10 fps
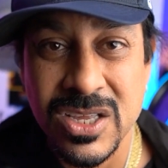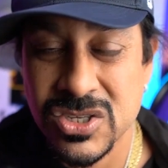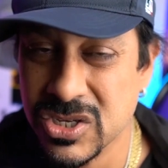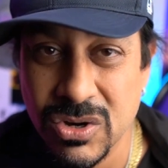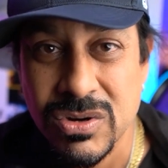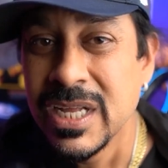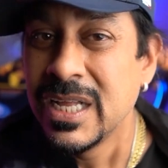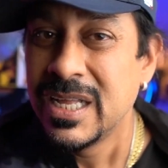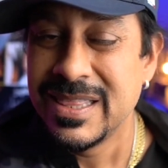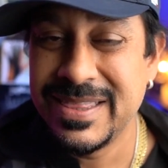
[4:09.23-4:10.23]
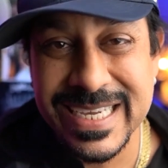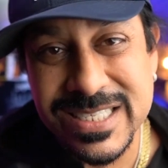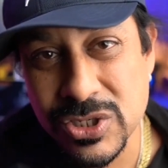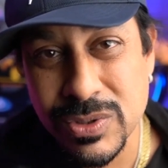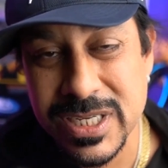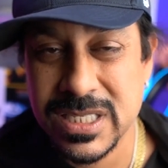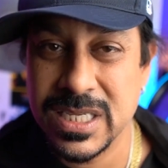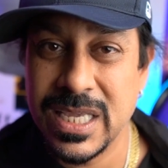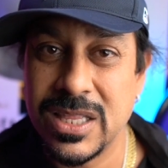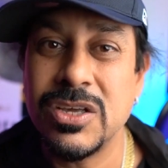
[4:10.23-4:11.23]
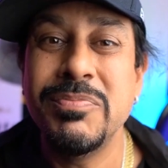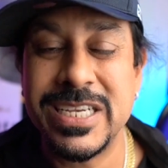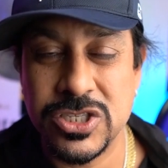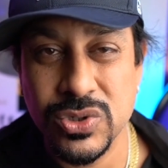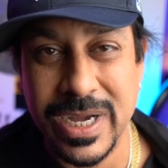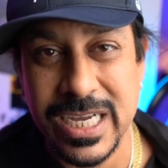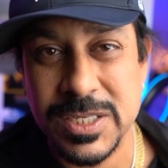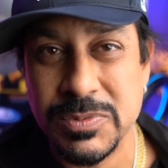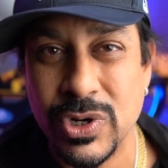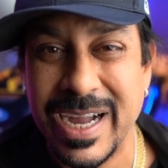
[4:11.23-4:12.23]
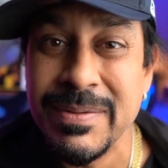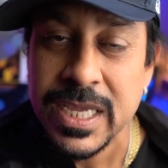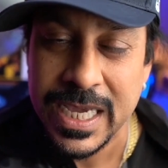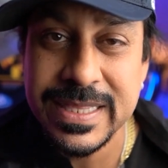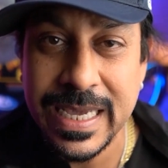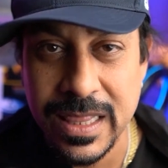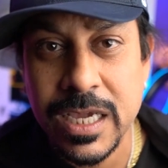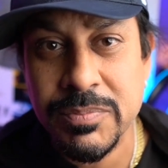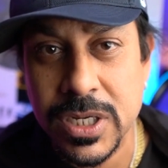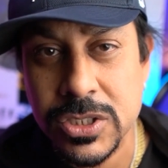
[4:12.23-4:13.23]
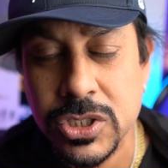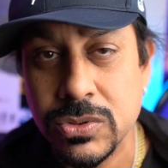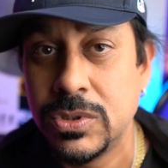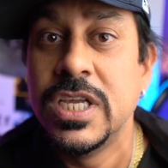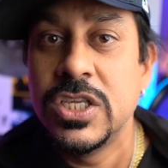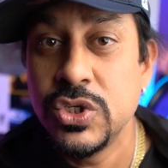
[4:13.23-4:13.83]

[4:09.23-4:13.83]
So let's do this together. Make sure you guys subscribe. Hit that like button too.